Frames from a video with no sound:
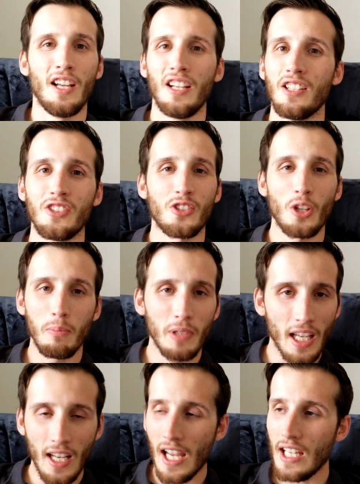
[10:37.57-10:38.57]
some
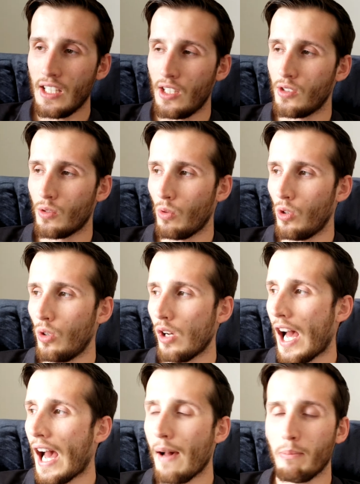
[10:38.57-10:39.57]
Canadians will
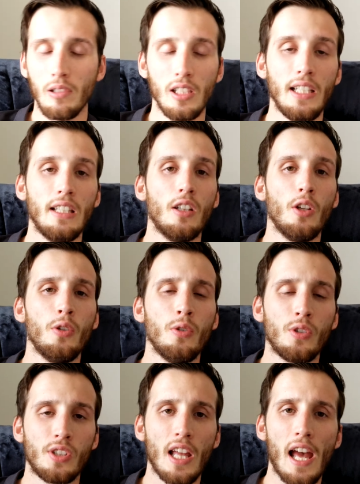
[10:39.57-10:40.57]
happily
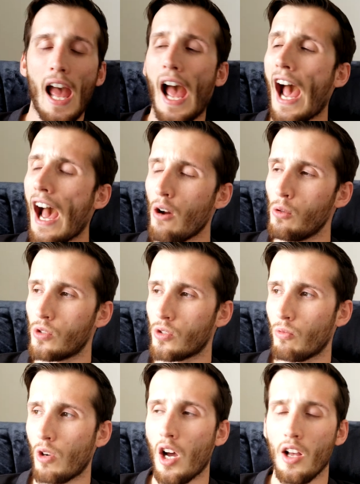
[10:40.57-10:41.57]
lose their house
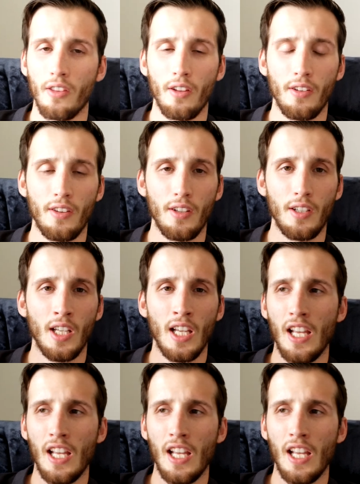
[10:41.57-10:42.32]
rather than,